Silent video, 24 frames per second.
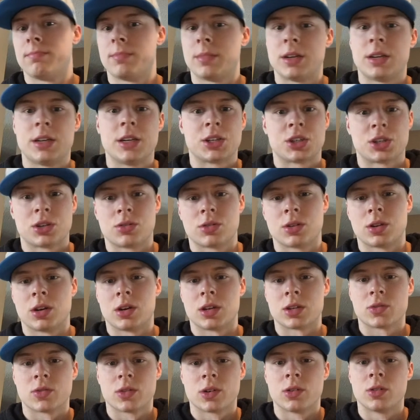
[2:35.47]
additional
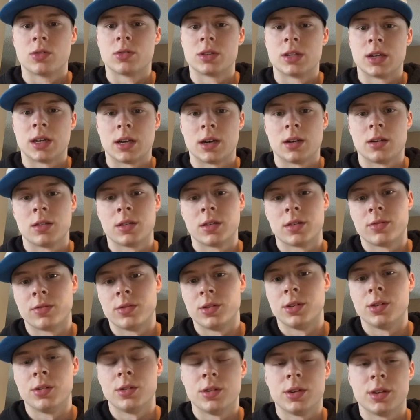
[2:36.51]
costs for hotel and
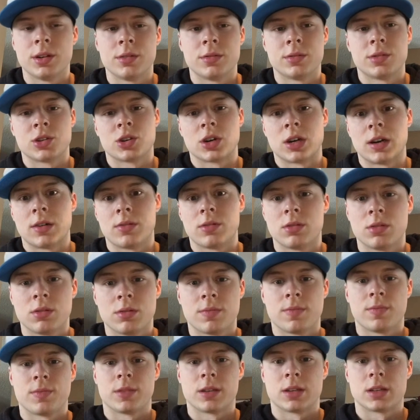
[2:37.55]
food and travel
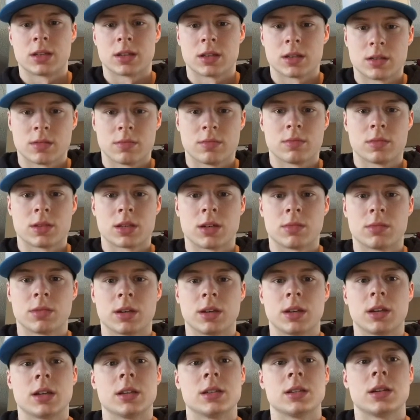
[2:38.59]
is something
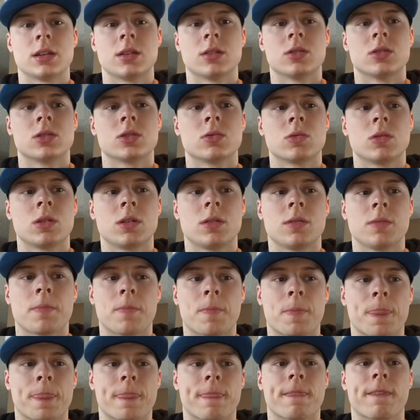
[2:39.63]
to consider as well.
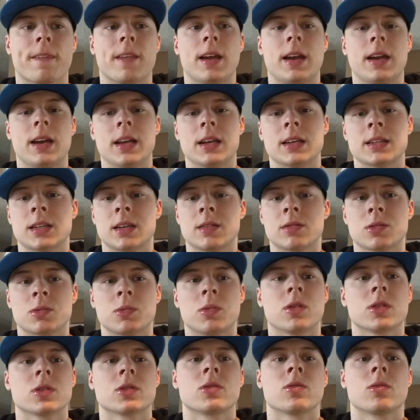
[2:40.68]
NASM
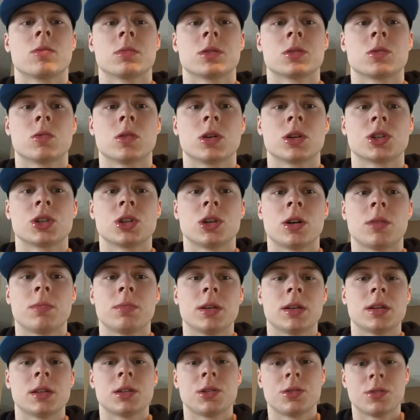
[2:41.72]
Sports Performance Workshop
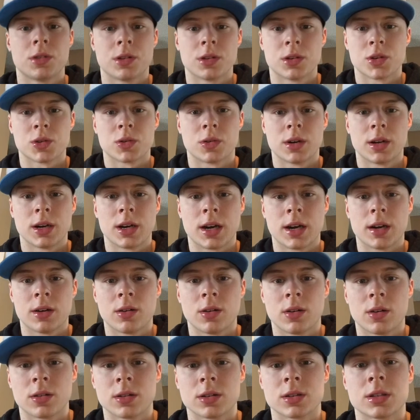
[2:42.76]
is
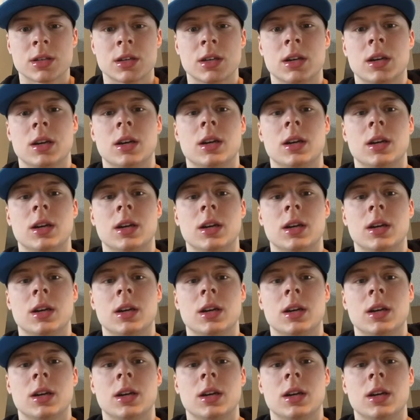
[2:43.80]
$229,